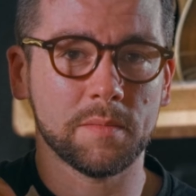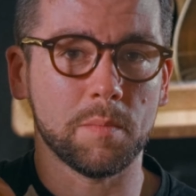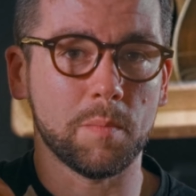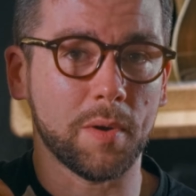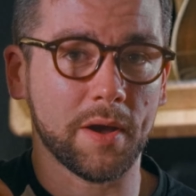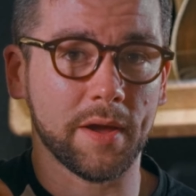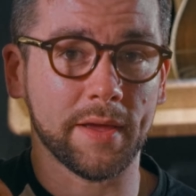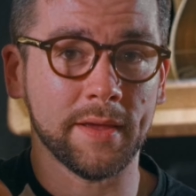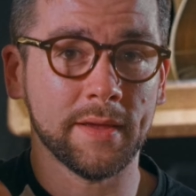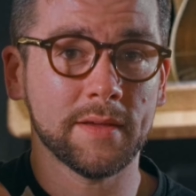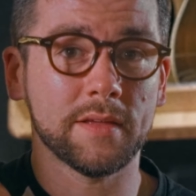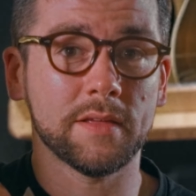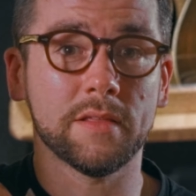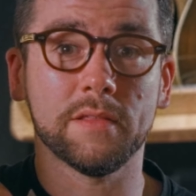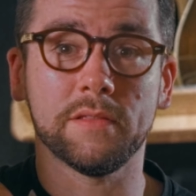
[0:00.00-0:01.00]
by
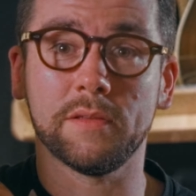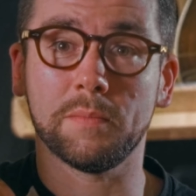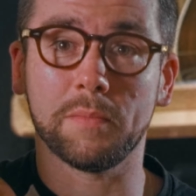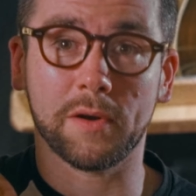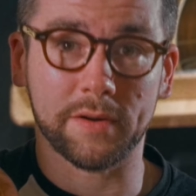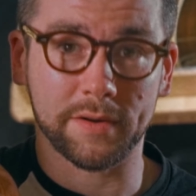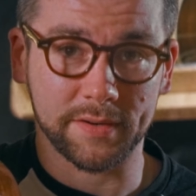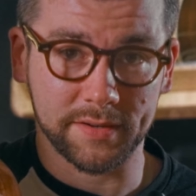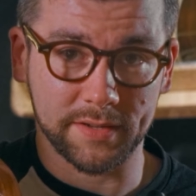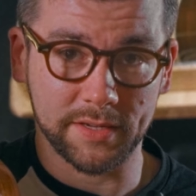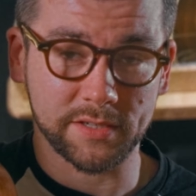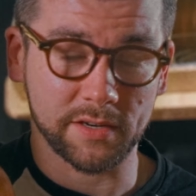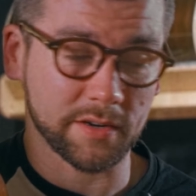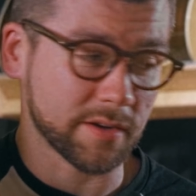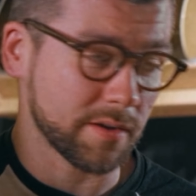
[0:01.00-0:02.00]
the Martin
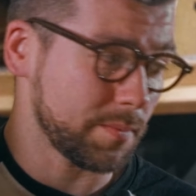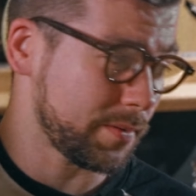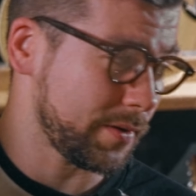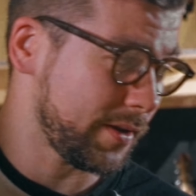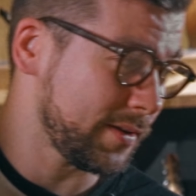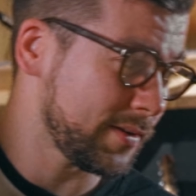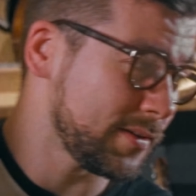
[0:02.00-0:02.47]
Guitar Company.